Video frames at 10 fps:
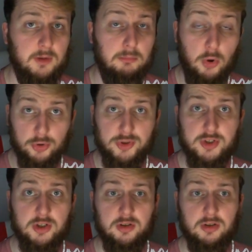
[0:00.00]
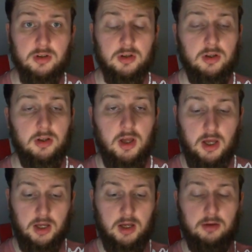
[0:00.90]
most
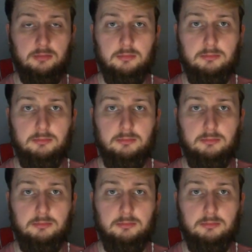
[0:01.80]
are